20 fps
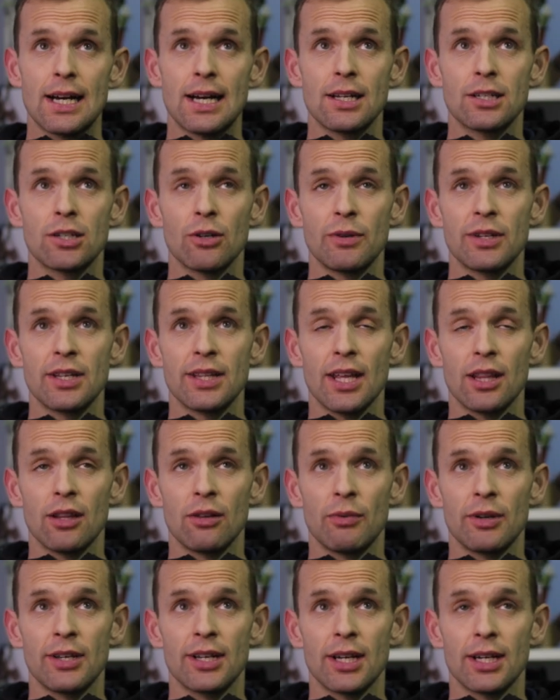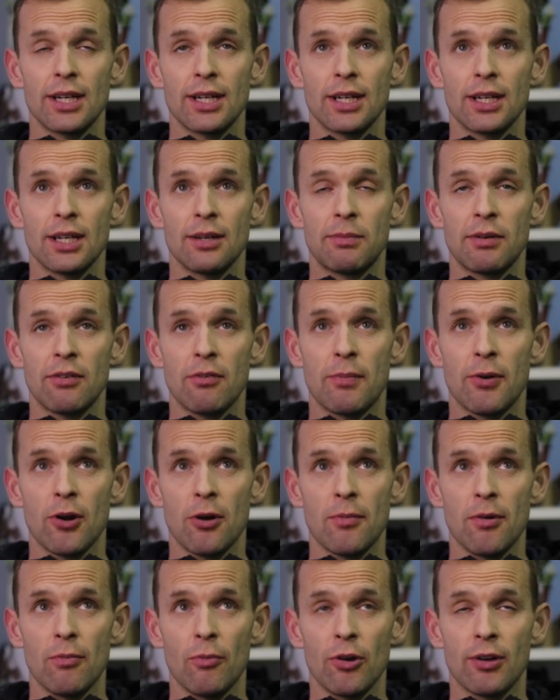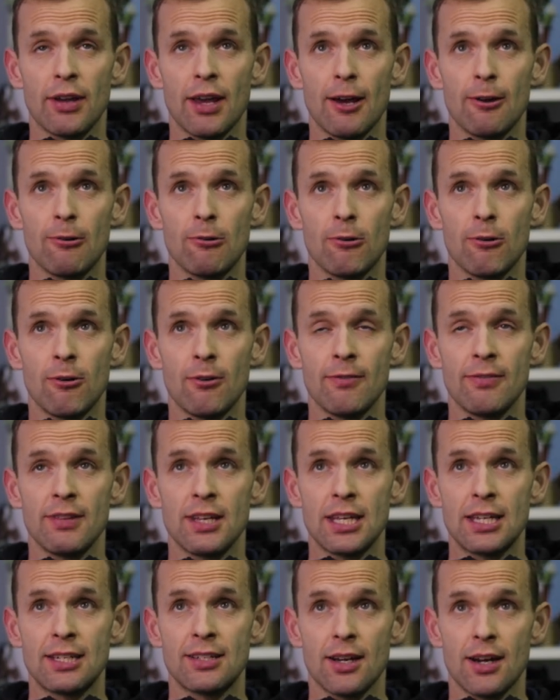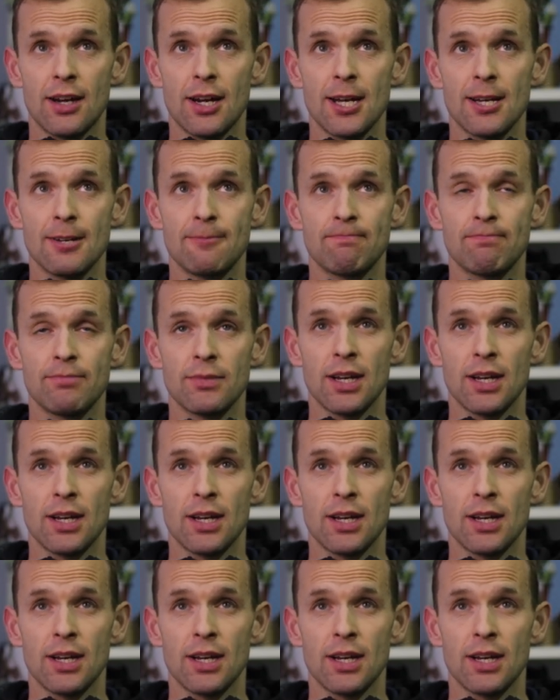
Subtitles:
So we did that. We did a bit of a pyramid workout on the Saturday.